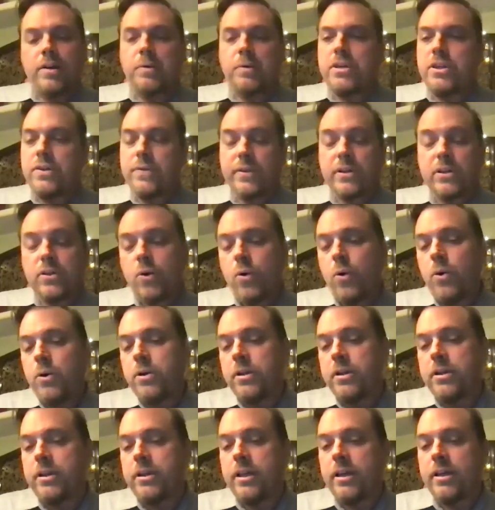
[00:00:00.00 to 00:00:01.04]
when you
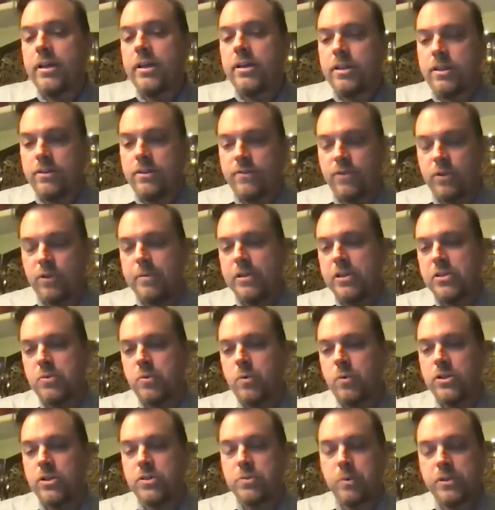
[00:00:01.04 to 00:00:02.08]
recorded for Beast
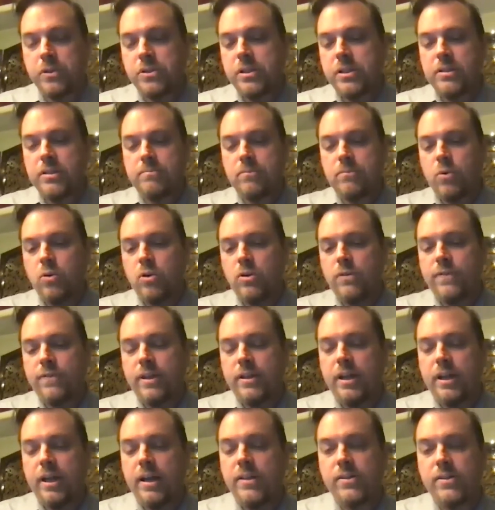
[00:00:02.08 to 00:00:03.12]
Wars, was it more of
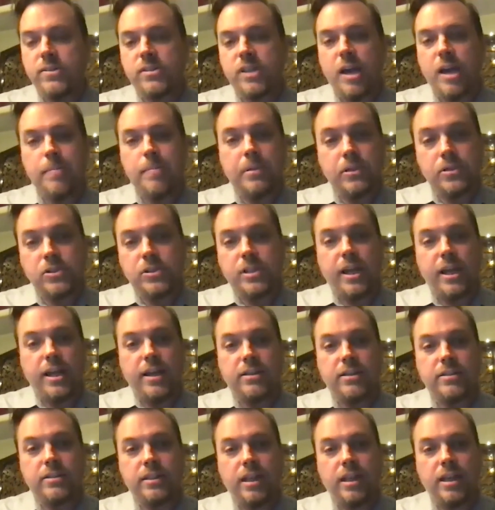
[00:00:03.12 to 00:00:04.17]
an ensemble
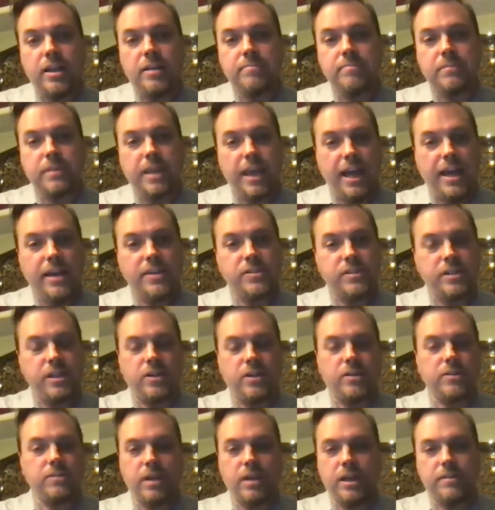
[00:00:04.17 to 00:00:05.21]
style casting
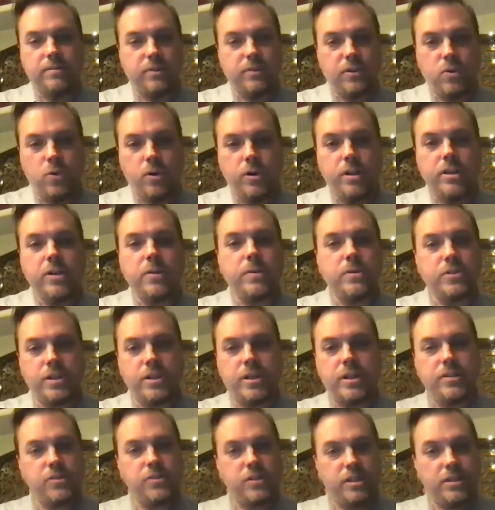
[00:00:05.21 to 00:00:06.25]
or recording, or was it
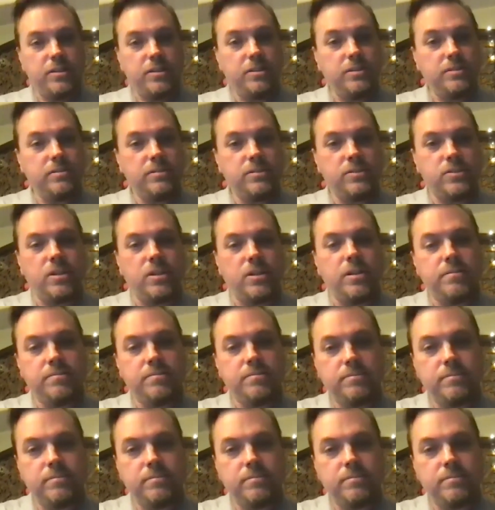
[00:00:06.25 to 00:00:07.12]
a single solo?